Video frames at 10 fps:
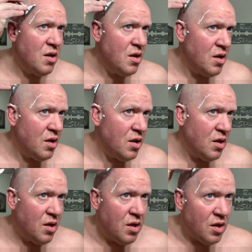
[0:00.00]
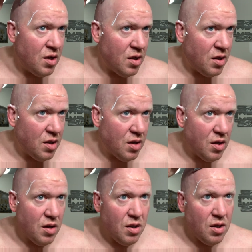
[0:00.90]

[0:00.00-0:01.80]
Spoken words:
Nothing is said.